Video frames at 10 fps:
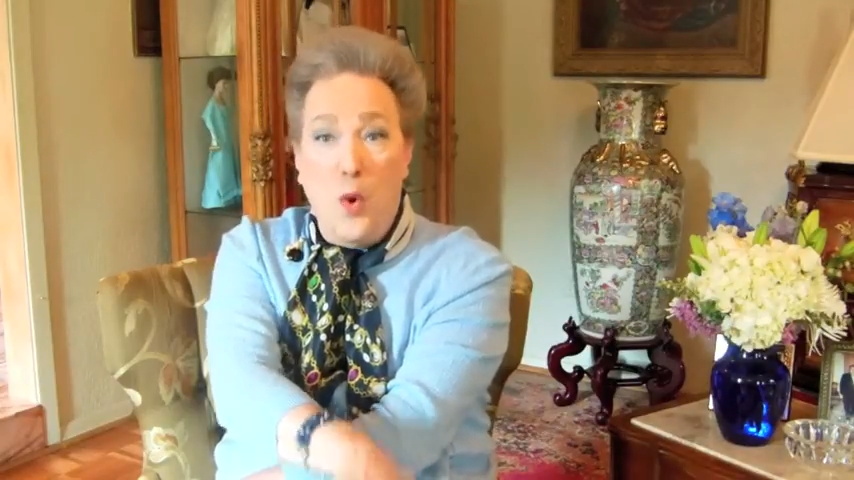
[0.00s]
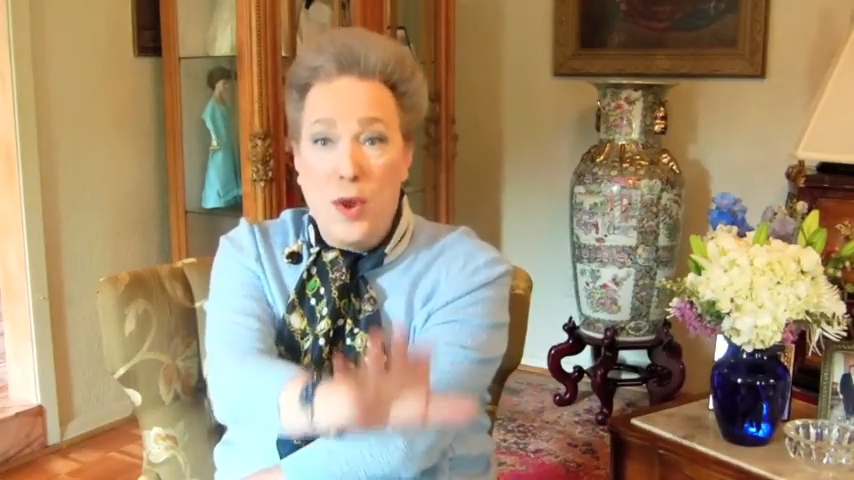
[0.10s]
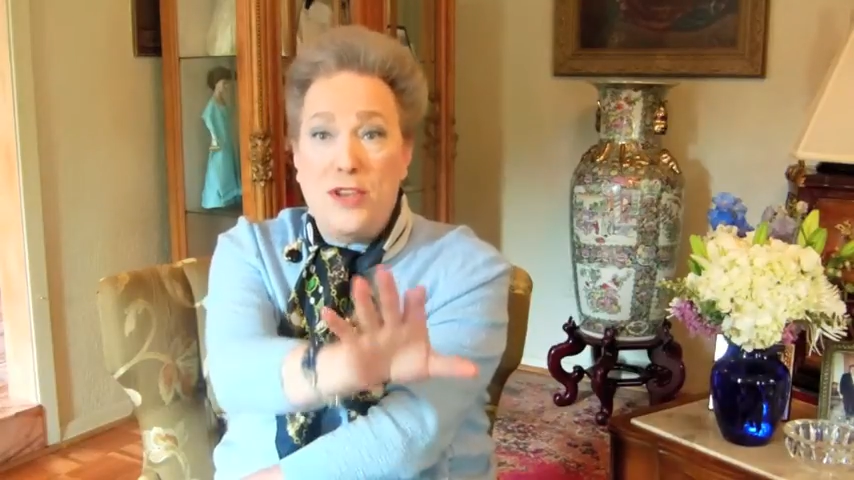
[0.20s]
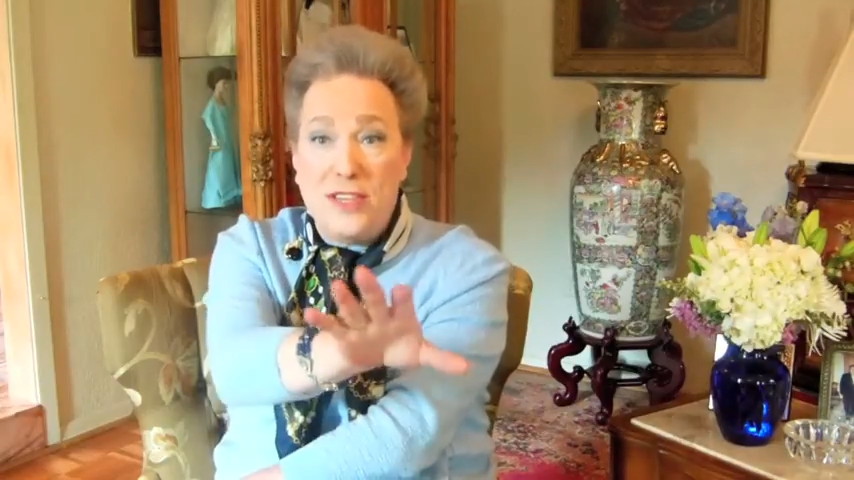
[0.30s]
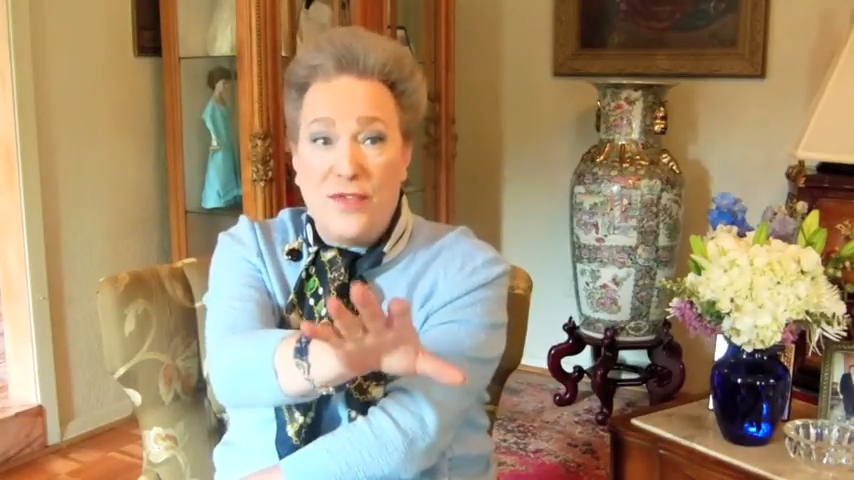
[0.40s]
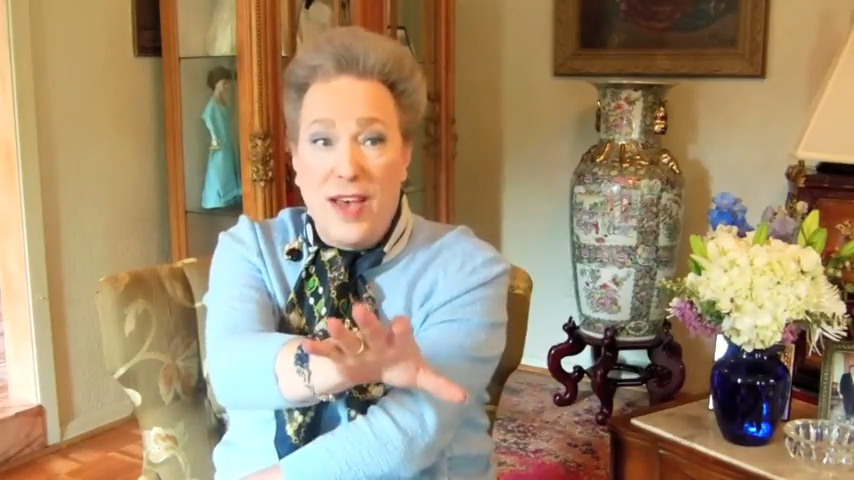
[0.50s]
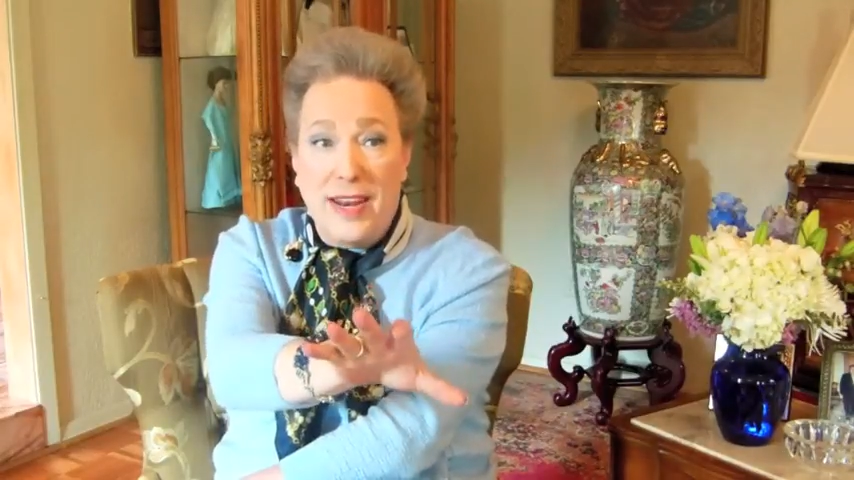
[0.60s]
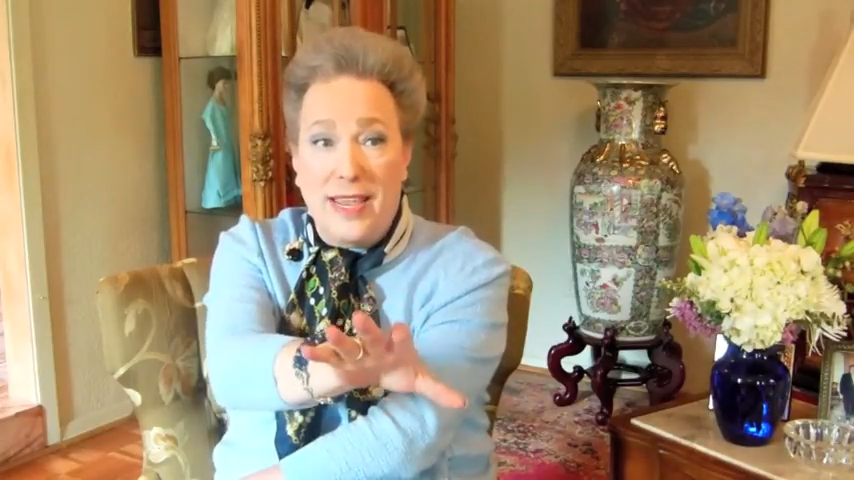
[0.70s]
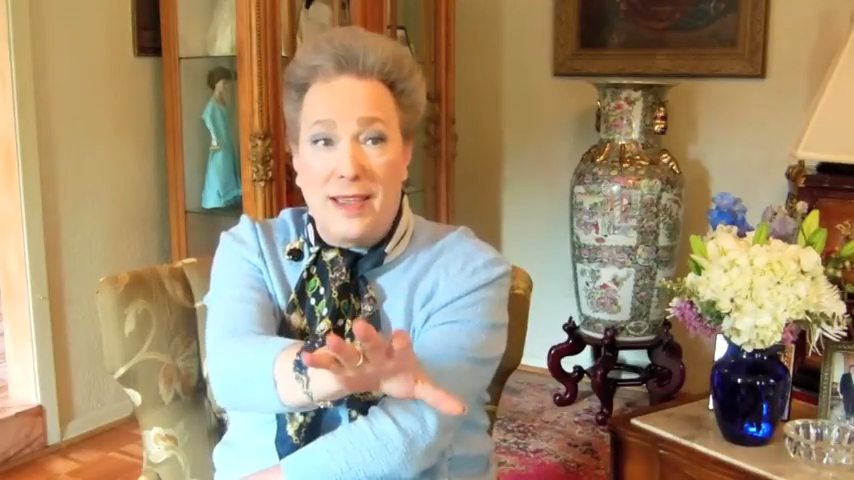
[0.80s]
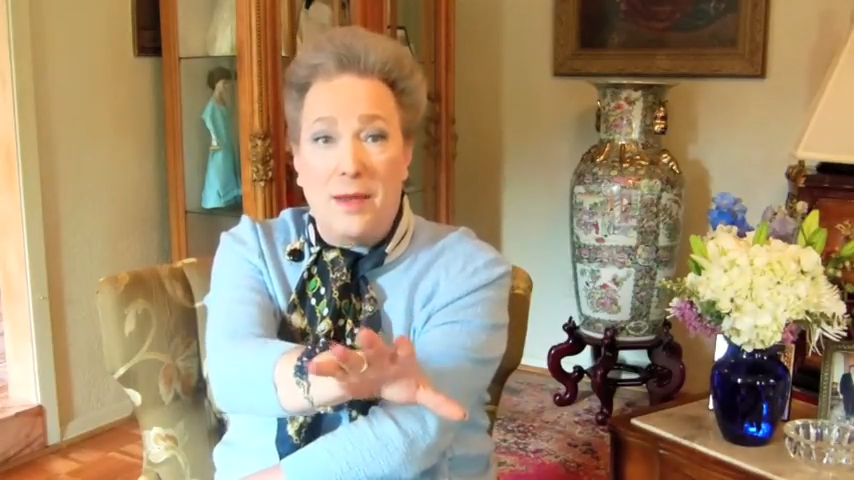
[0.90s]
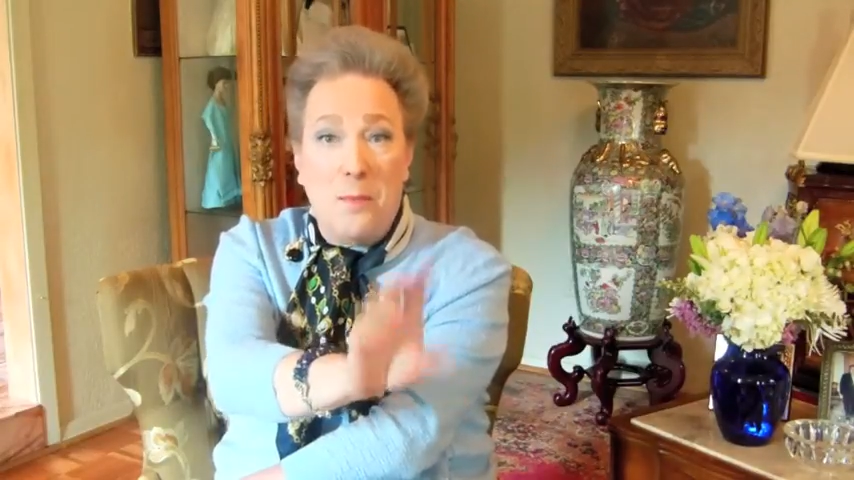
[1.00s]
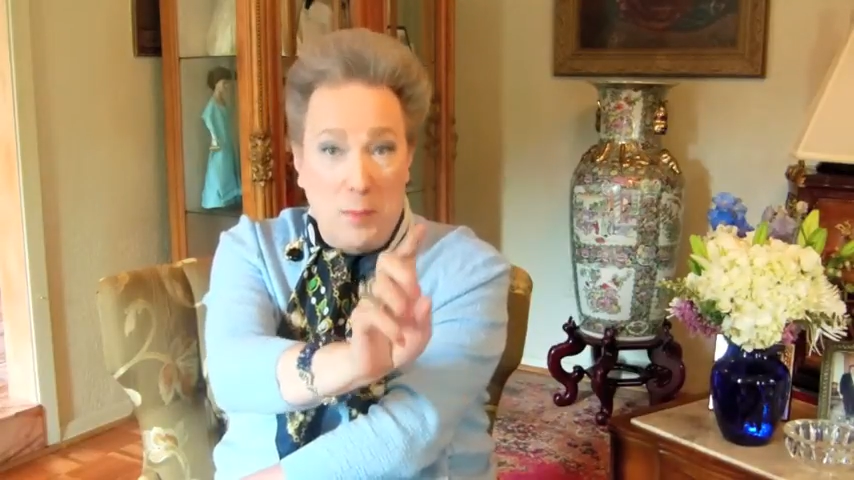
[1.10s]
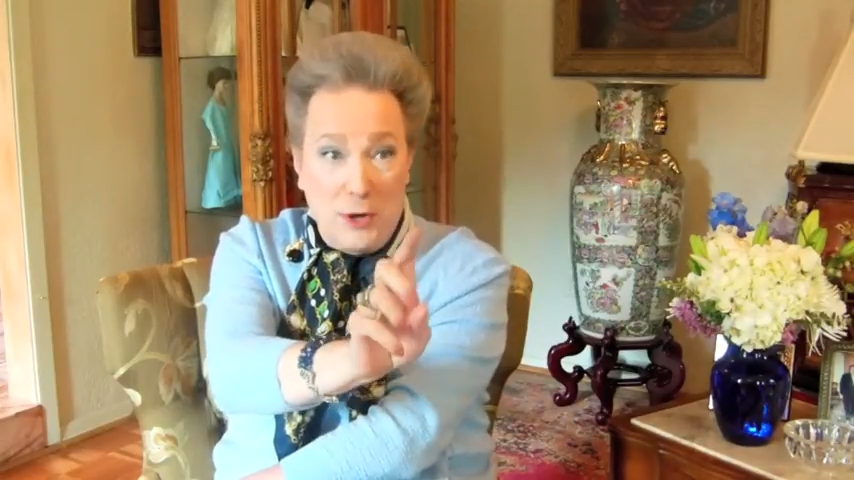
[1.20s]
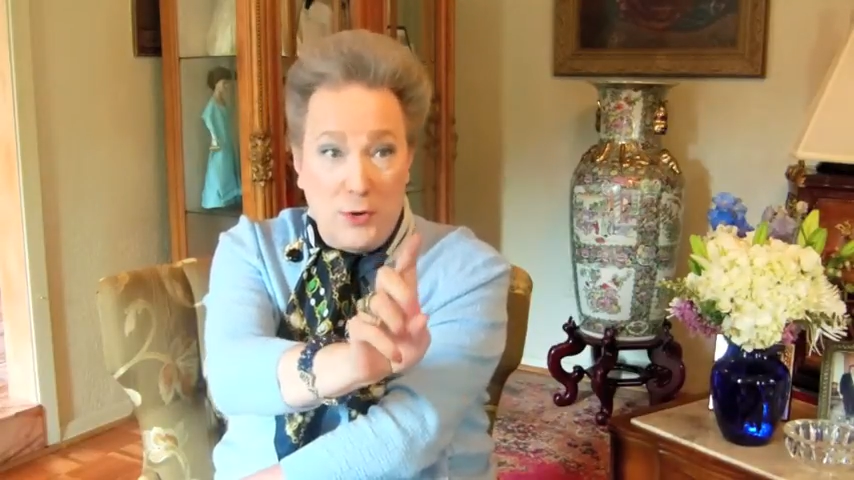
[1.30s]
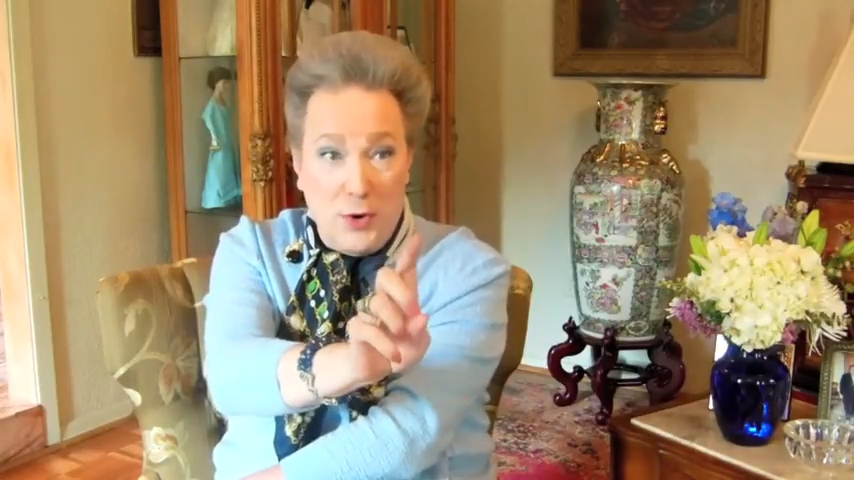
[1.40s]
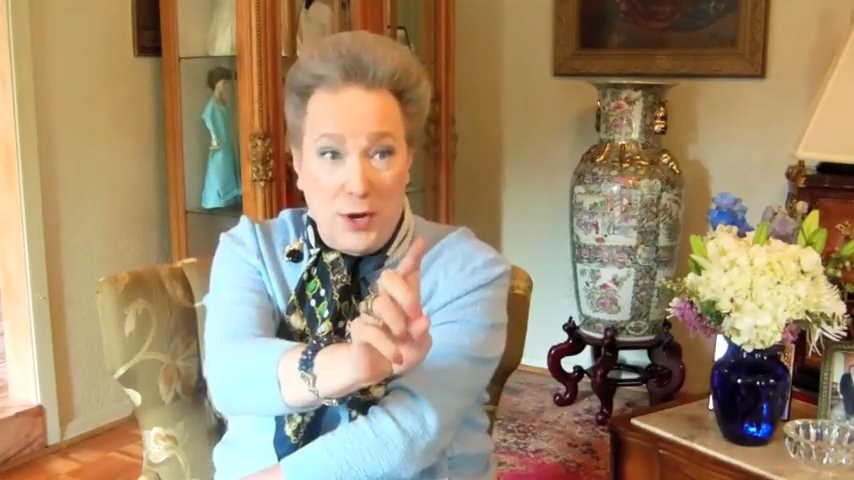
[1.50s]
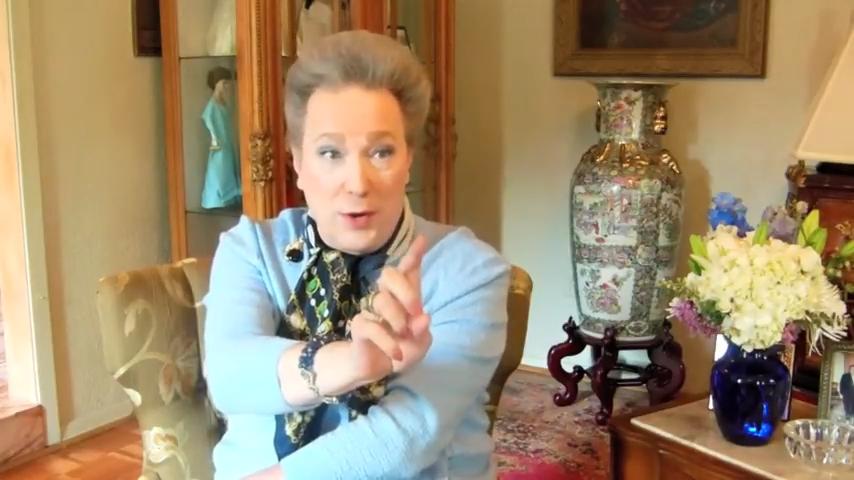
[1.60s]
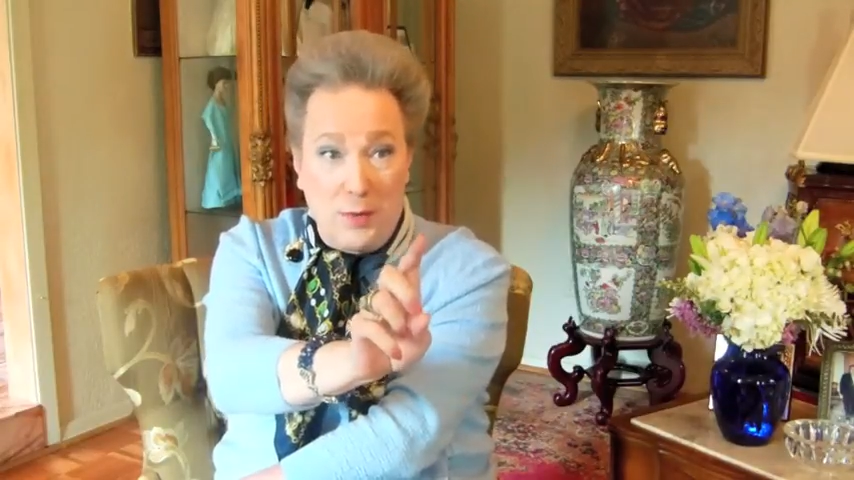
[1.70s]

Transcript: Which is funny, but true.